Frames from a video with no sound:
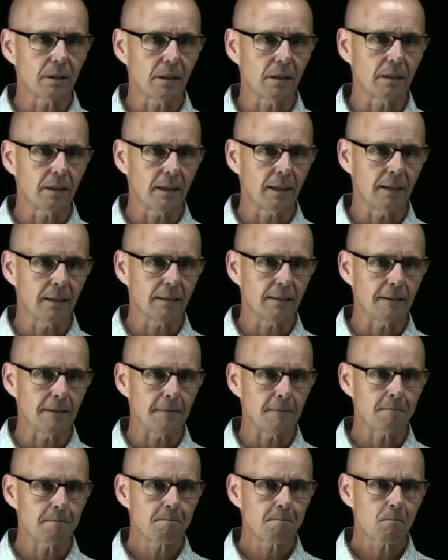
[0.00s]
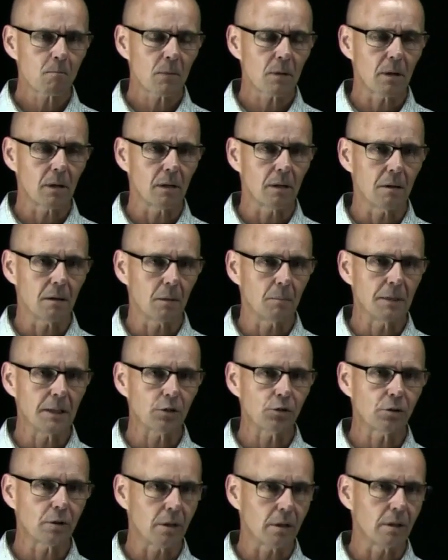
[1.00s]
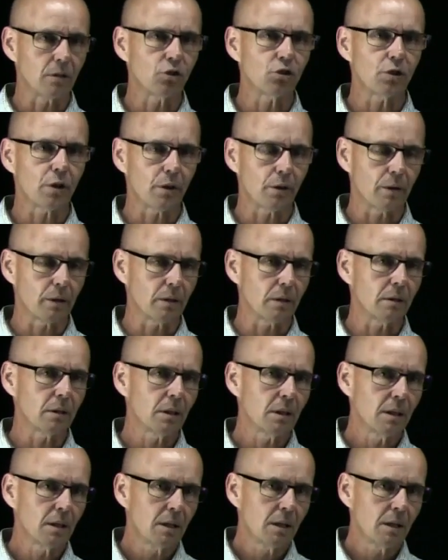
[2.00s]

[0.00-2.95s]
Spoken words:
and I'll be interested in sharing